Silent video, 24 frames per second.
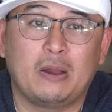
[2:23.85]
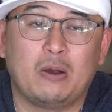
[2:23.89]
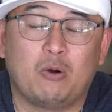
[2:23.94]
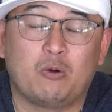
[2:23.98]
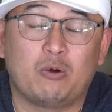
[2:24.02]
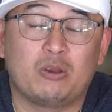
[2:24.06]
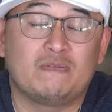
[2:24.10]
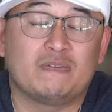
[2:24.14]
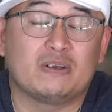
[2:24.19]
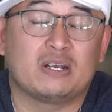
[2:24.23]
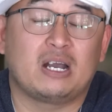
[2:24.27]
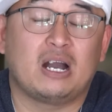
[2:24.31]

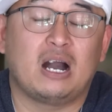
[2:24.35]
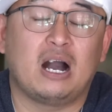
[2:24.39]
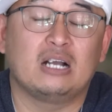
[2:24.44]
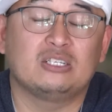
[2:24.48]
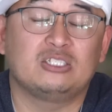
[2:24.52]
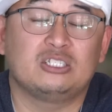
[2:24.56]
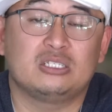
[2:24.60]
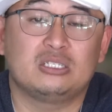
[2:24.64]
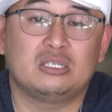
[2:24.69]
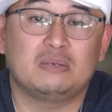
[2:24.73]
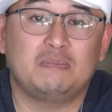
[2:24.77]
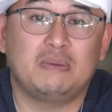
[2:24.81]
or even
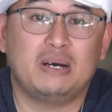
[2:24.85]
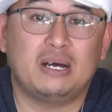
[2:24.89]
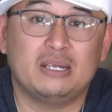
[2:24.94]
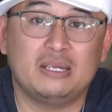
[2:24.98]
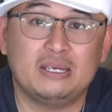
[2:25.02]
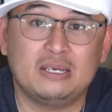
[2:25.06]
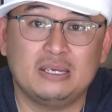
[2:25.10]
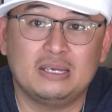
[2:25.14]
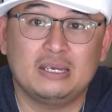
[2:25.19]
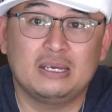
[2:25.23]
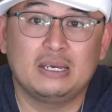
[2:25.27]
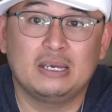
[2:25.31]
conscious about
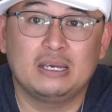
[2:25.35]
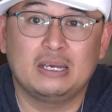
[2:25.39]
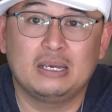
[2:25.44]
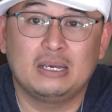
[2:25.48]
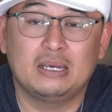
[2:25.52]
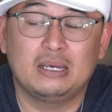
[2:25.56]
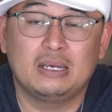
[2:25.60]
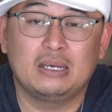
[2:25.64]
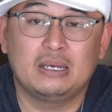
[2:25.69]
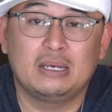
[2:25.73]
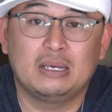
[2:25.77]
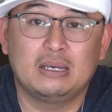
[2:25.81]
it,
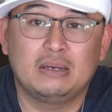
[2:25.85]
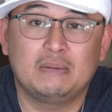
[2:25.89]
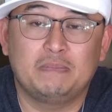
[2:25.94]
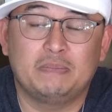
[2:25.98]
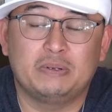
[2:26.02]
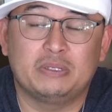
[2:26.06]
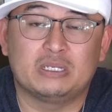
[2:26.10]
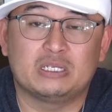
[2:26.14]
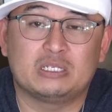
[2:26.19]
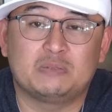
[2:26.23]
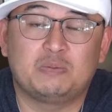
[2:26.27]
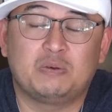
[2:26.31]

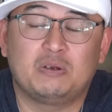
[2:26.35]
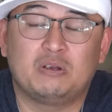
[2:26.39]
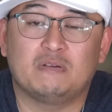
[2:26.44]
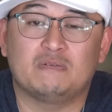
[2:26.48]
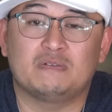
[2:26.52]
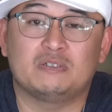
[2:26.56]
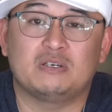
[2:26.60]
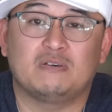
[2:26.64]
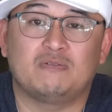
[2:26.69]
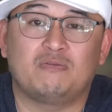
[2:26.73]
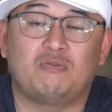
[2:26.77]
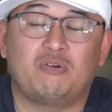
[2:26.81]
but the spirit of
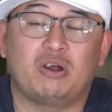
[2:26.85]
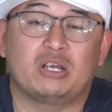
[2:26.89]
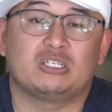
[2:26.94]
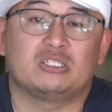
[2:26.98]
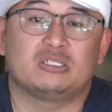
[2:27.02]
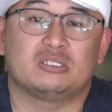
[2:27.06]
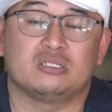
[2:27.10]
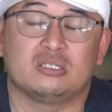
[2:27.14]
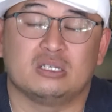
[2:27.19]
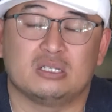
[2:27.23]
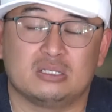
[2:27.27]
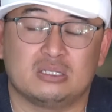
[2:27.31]

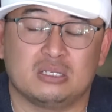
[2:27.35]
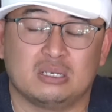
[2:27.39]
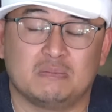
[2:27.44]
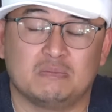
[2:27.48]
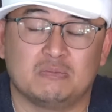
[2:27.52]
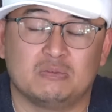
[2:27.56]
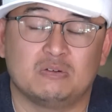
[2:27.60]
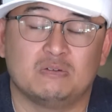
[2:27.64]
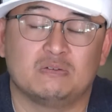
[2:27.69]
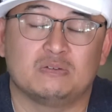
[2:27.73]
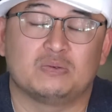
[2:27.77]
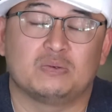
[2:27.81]
self-righteousness, it
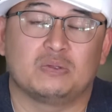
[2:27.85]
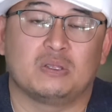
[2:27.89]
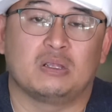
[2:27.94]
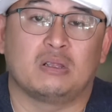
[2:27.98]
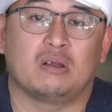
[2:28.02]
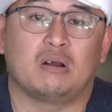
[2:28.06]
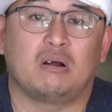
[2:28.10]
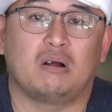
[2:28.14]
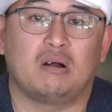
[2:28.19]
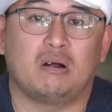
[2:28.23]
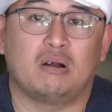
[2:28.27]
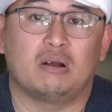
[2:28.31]
moves within
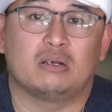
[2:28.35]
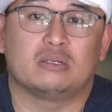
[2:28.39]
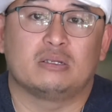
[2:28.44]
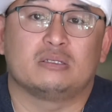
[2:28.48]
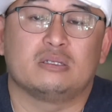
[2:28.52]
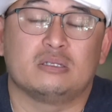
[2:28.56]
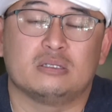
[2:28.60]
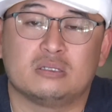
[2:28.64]
our hearts.